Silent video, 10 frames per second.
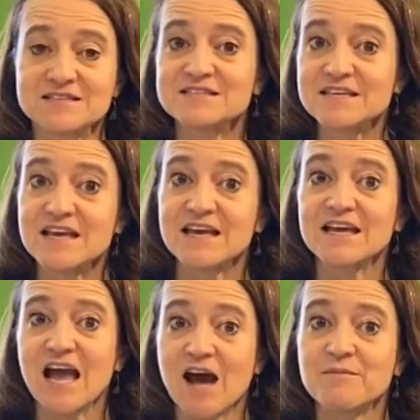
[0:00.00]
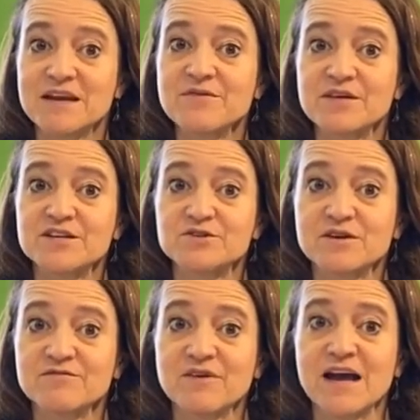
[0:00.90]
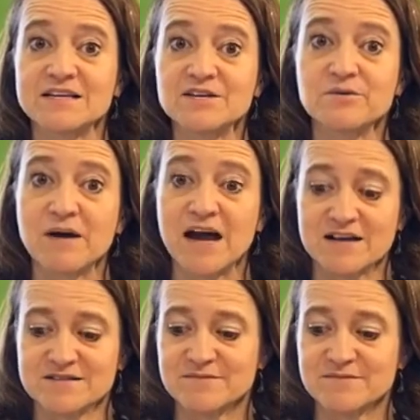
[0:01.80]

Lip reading: seeing how many things you can find in your box.